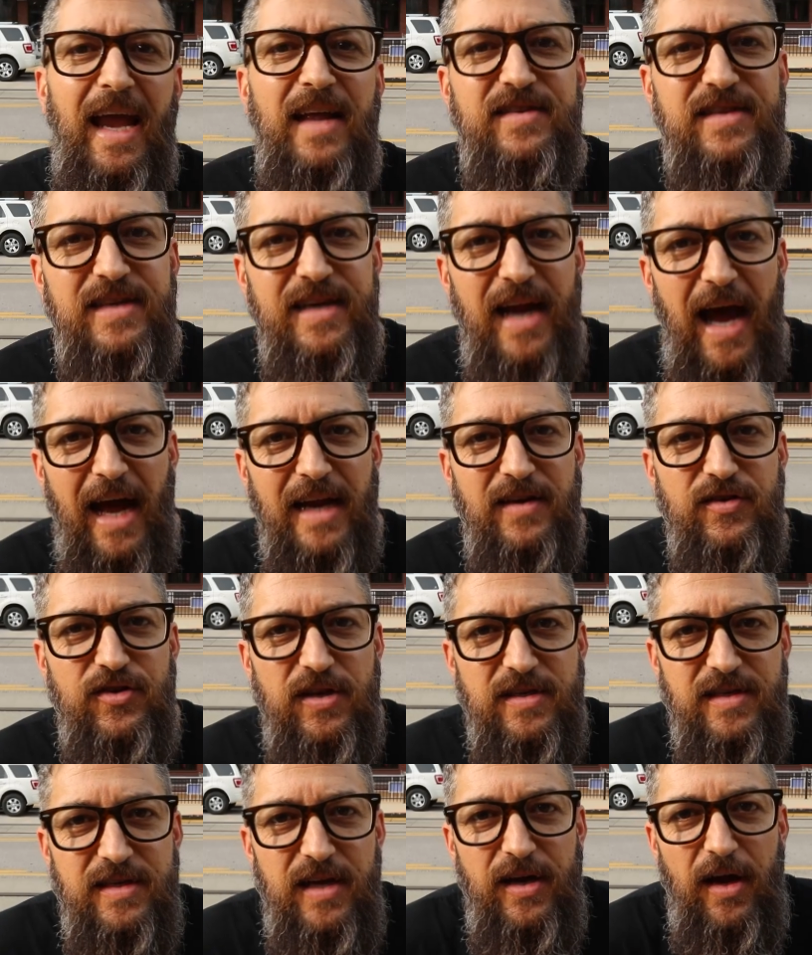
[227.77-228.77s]
It's not
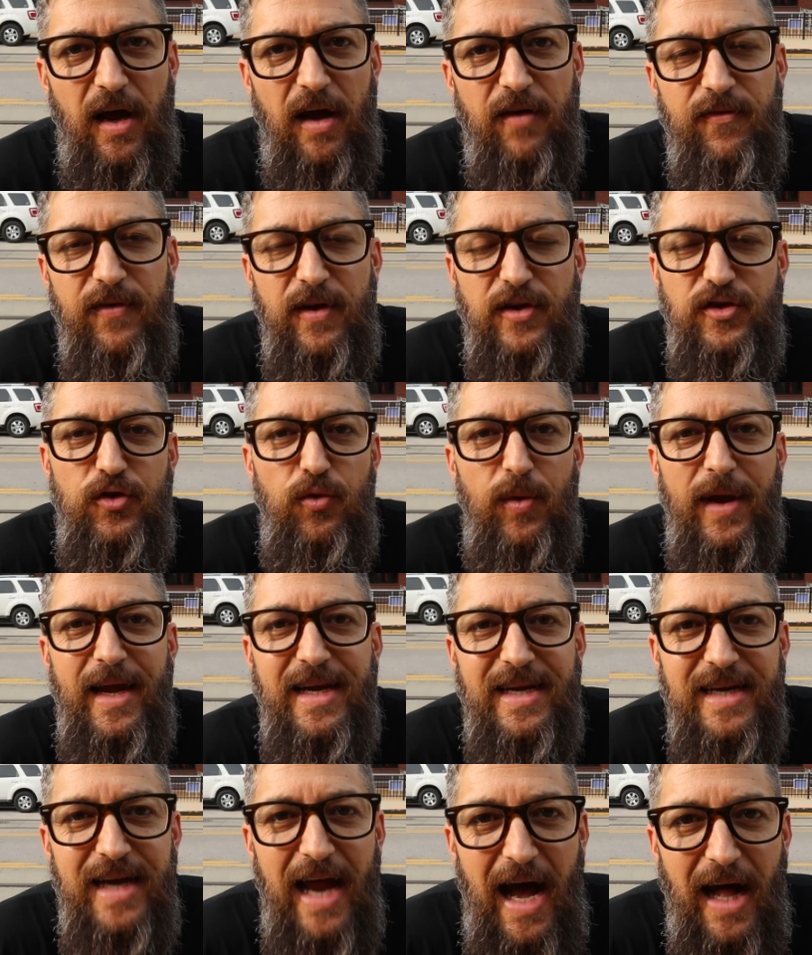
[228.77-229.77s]
just enough to
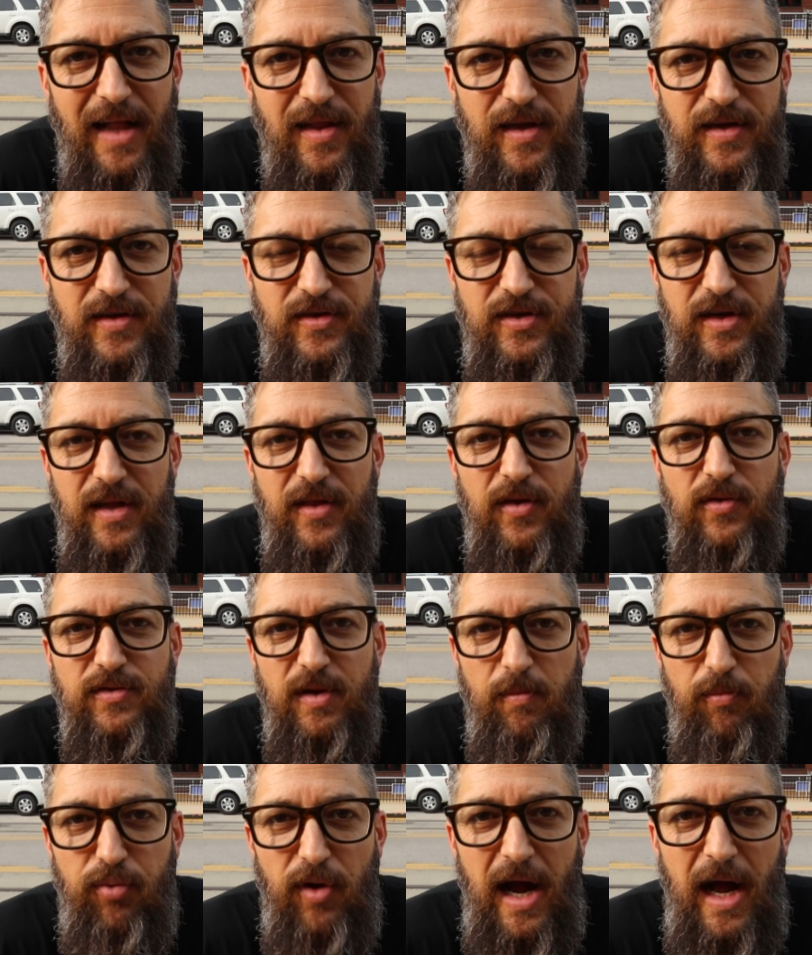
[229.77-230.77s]
acknowledge there's
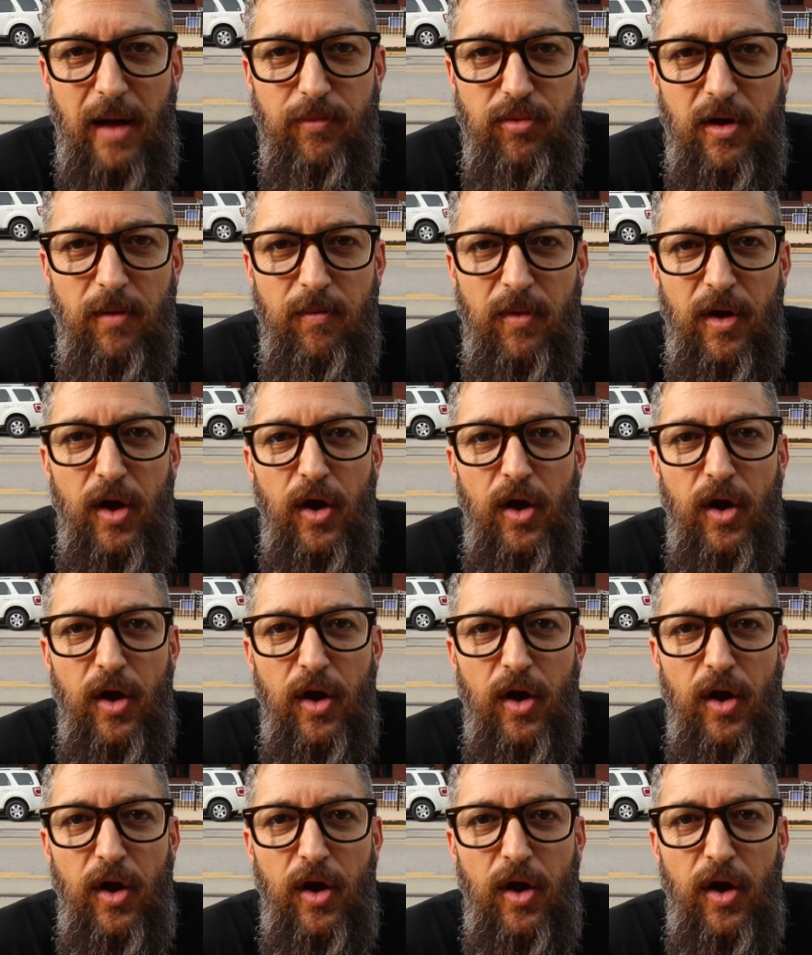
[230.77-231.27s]
a problem.